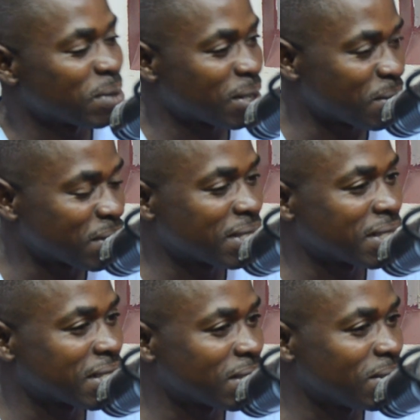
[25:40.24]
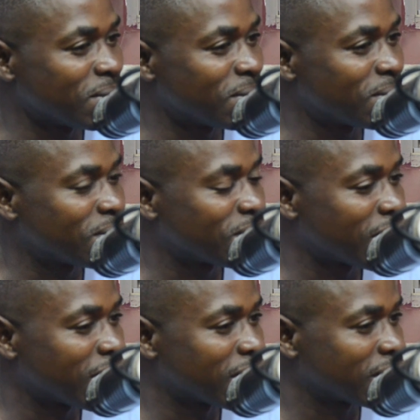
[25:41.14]
We are launching a new
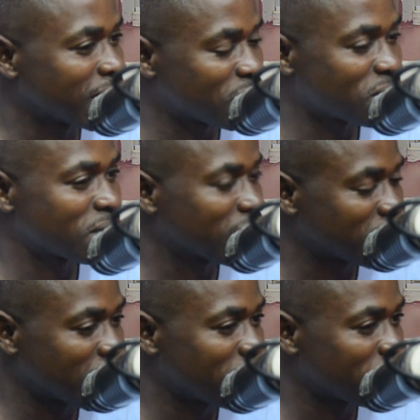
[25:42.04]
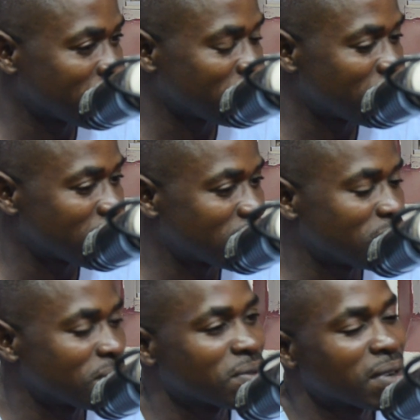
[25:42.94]
church structure where we want
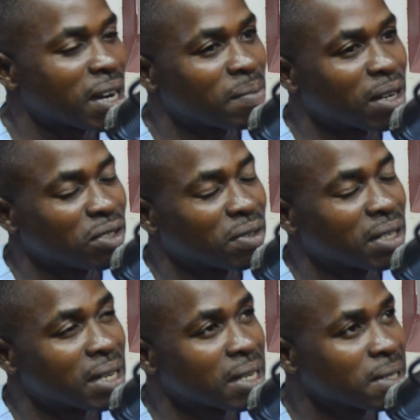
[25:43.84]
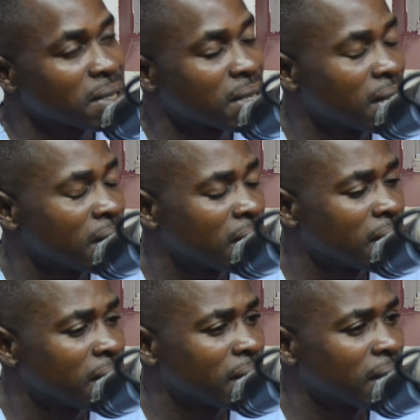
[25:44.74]
you to come and join us.
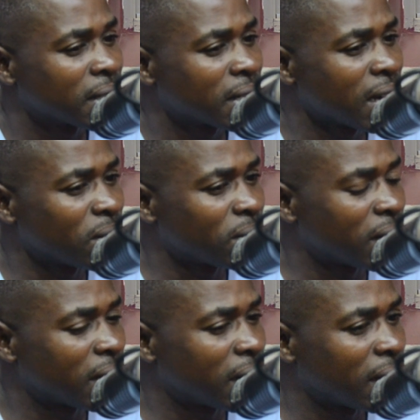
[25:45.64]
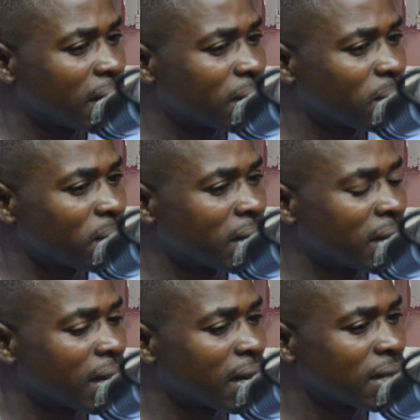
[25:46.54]
Now, when
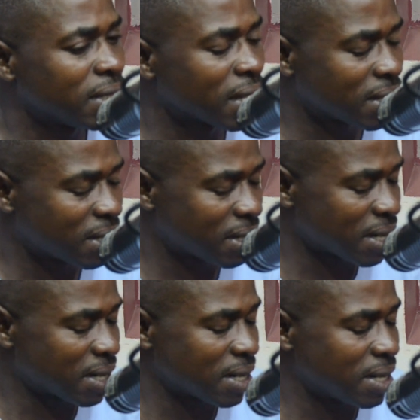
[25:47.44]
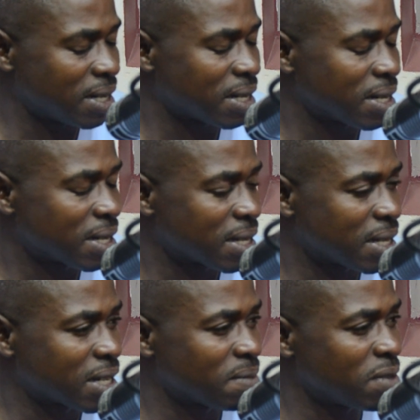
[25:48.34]
I had just started
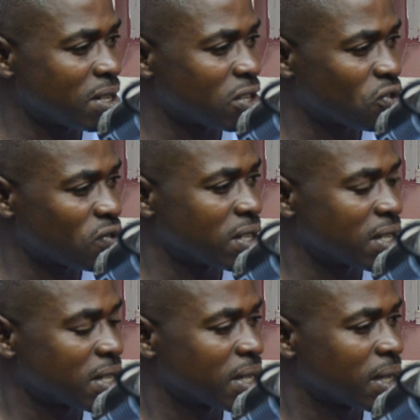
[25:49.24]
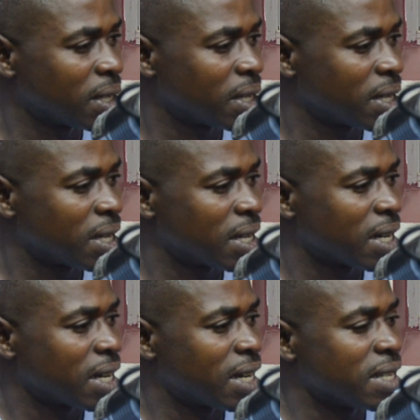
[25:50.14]
that ministry,
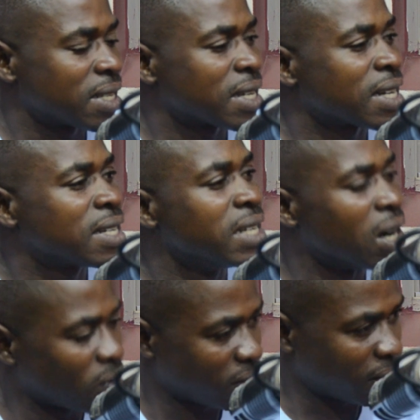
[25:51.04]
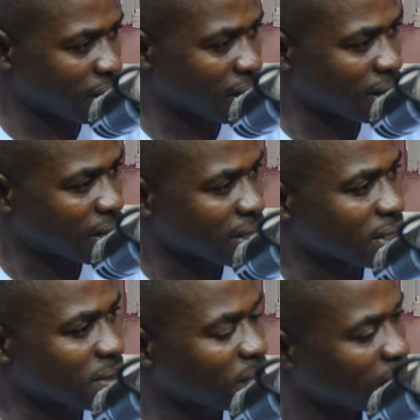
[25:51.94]
I sat down and
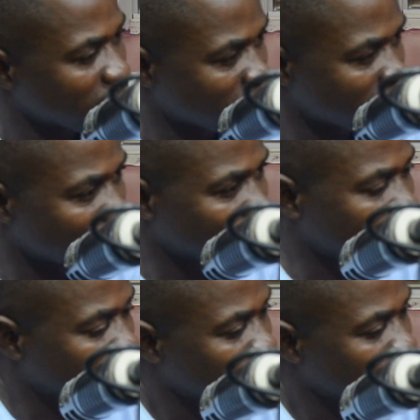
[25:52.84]
asked myself,